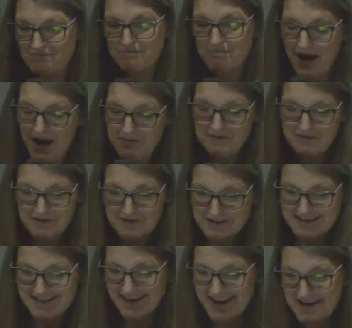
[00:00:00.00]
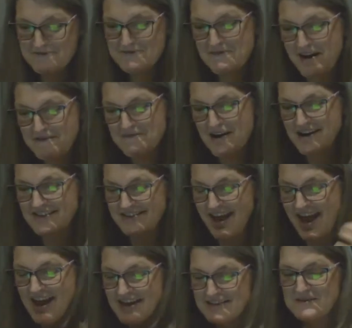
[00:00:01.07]
Bible verses that came to my mind as I
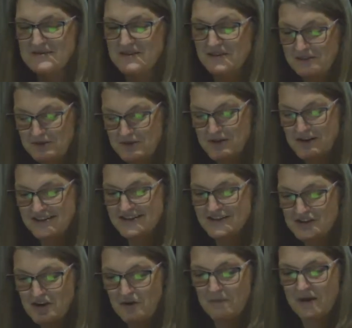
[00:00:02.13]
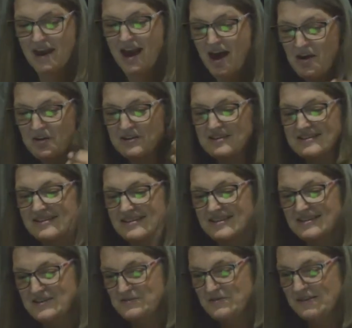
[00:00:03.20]
asked the Lord to show me, how does
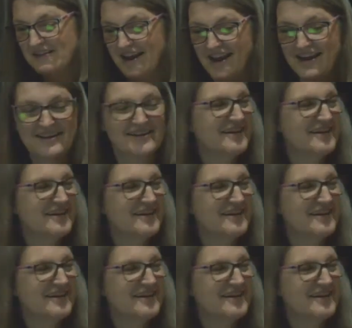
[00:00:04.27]
this relate?